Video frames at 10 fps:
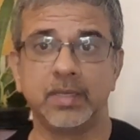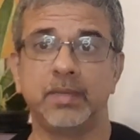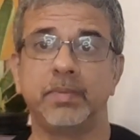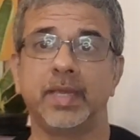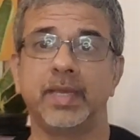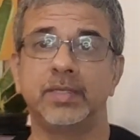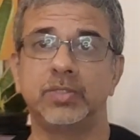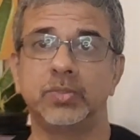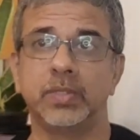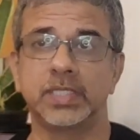I began
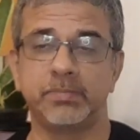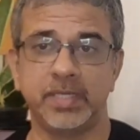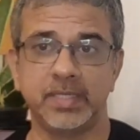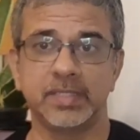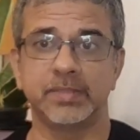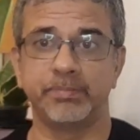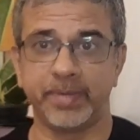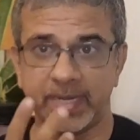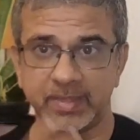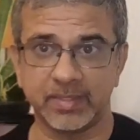to experience
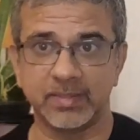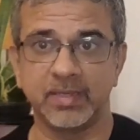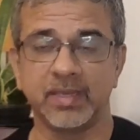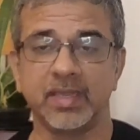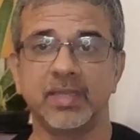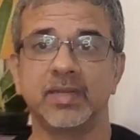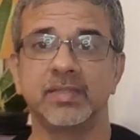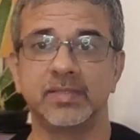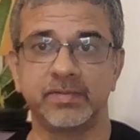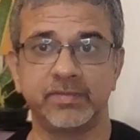breath again, and